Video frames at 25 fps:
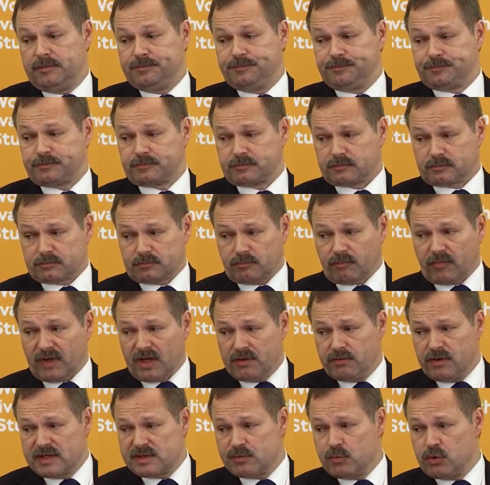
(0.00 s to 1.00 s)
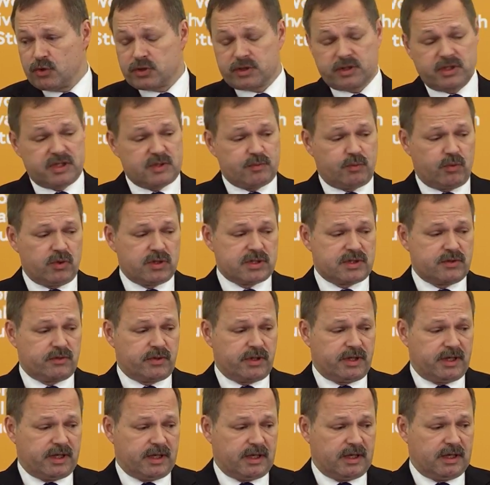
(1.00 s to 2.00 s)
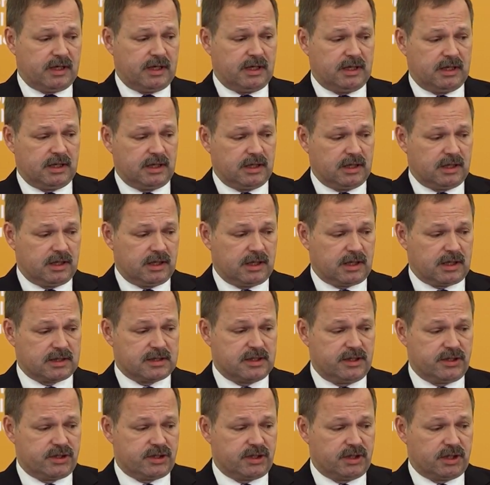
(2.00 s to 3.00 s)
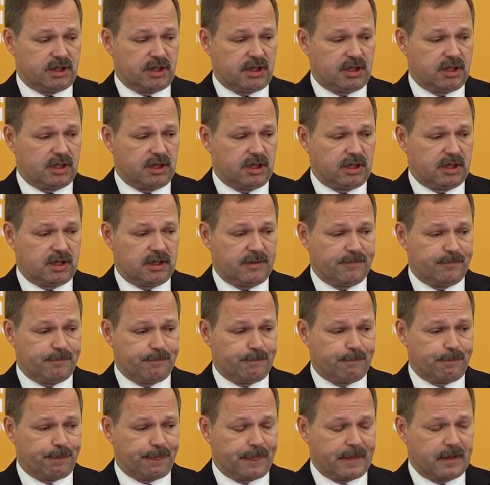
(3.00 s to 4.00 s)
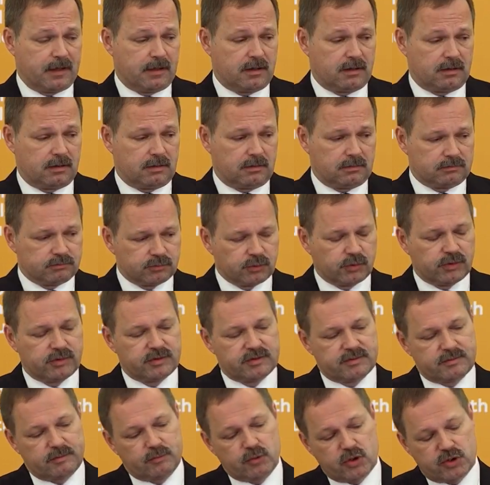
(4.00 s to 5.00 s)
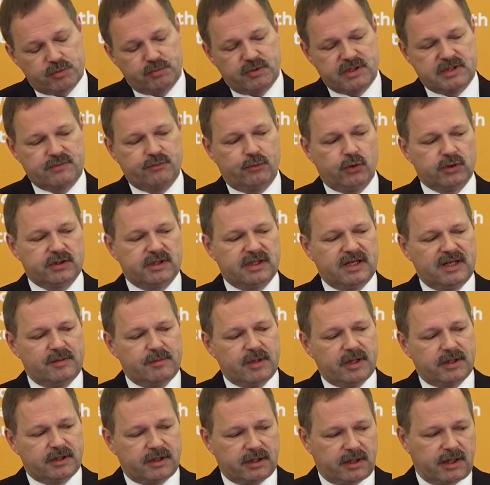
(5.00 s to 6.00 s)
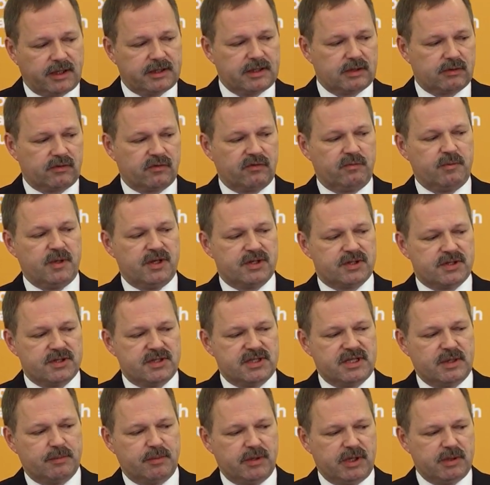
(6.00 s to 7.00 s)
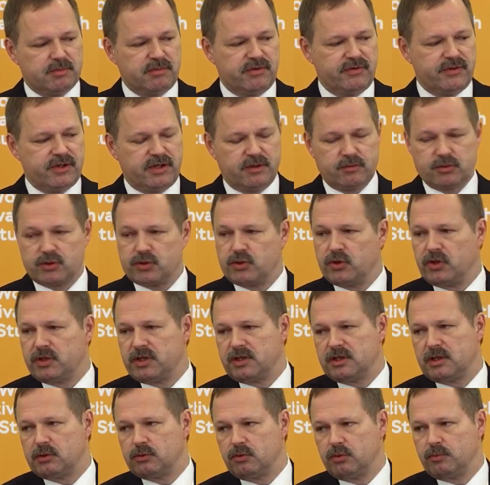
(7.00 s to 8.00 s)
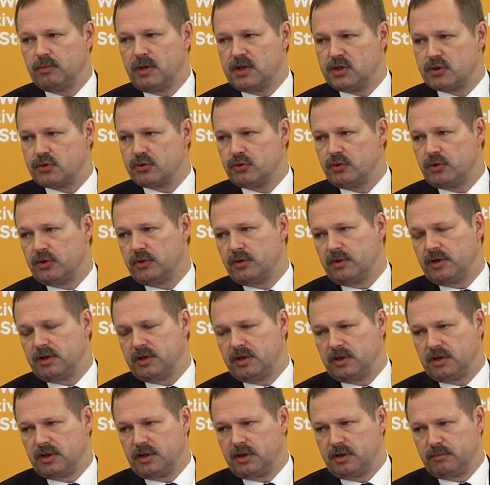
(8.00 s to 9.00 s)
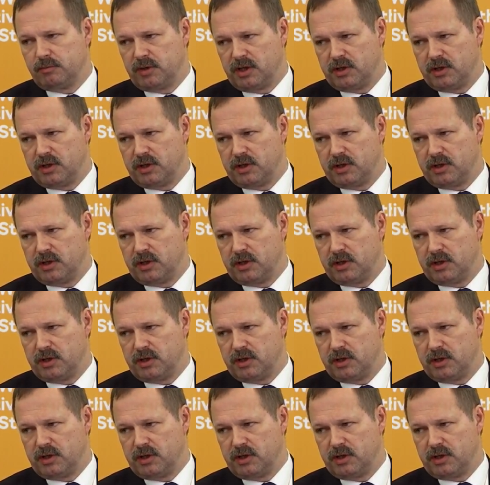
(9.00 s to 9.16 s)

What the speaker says: transmit them to the energy usage system, using photo elements, for instance, but I'm not